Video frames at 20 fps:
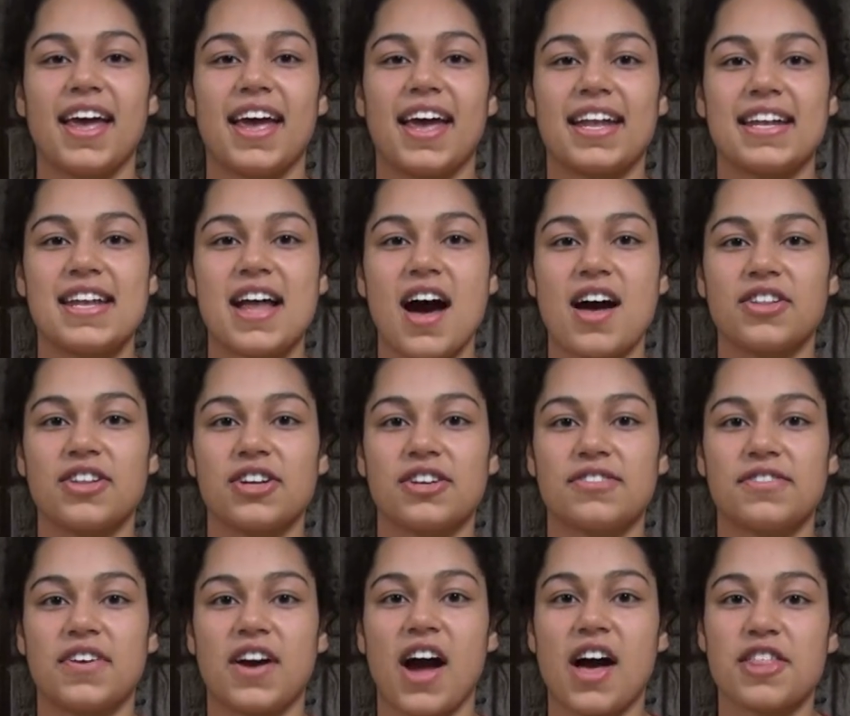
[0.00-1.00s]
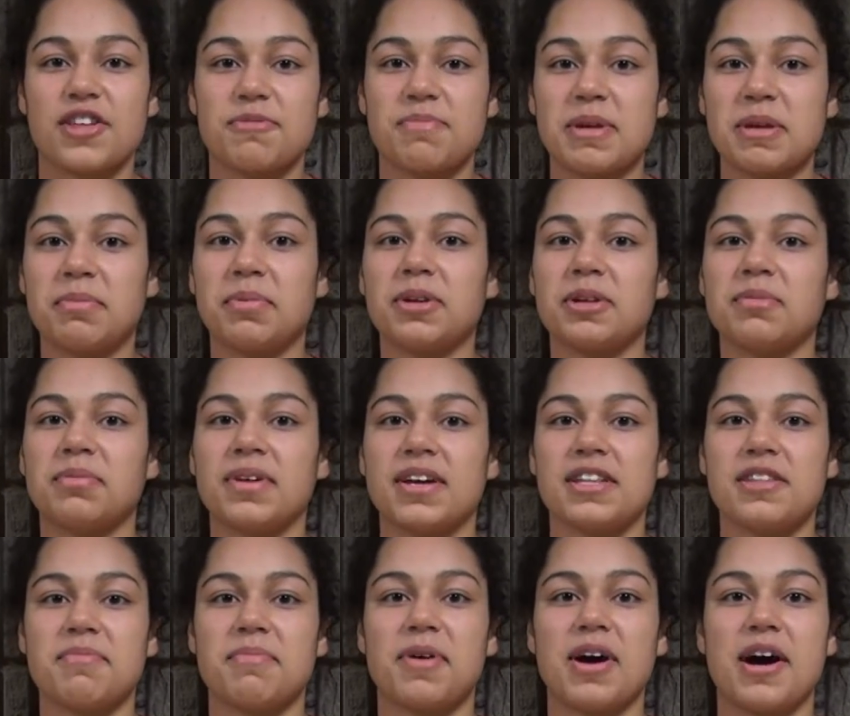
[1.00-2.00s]
and not look for other people to
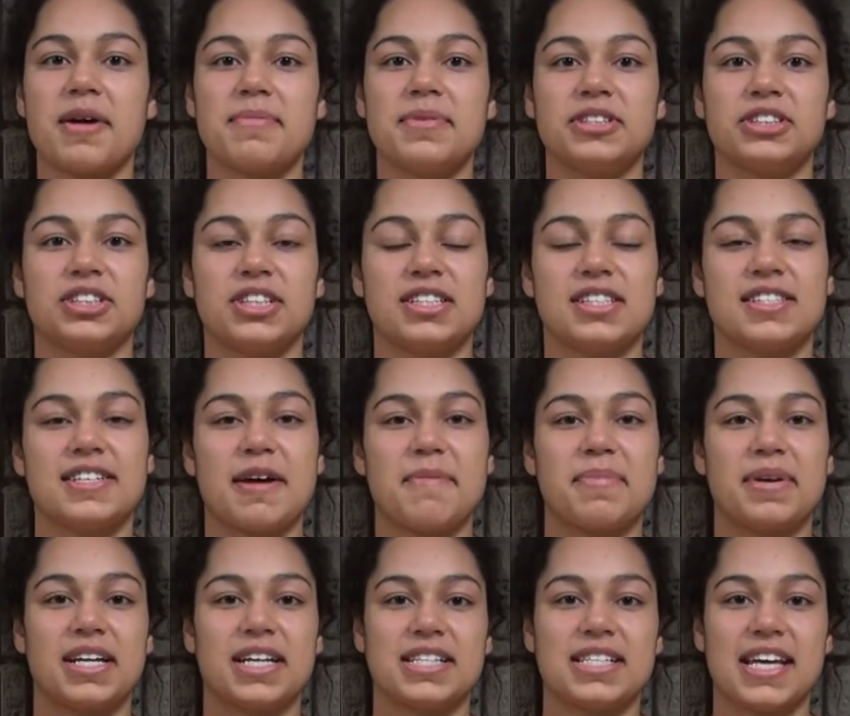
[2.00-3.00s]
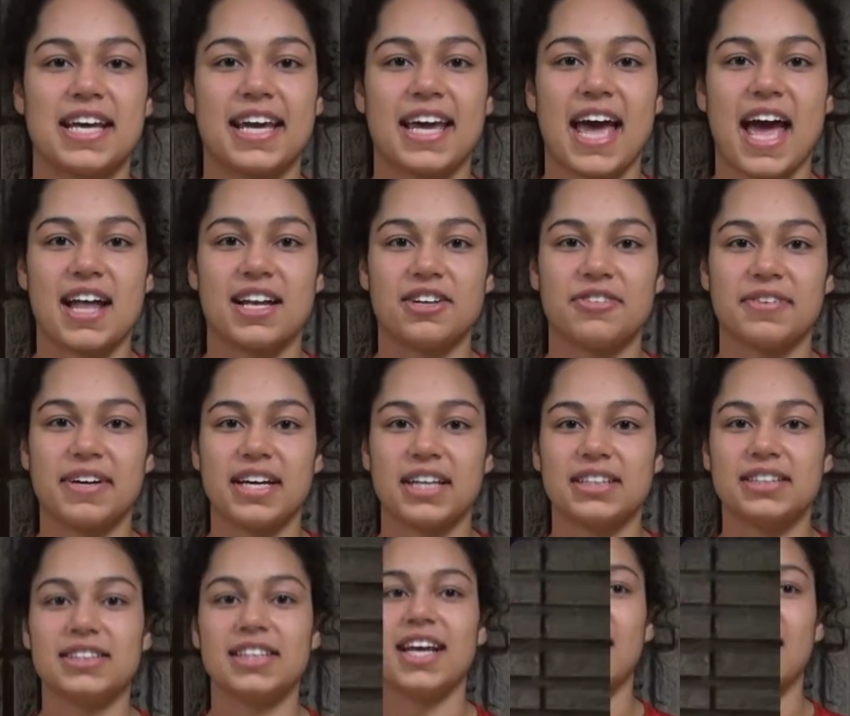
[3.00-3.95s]
play the ball, but just step in and take it anyways.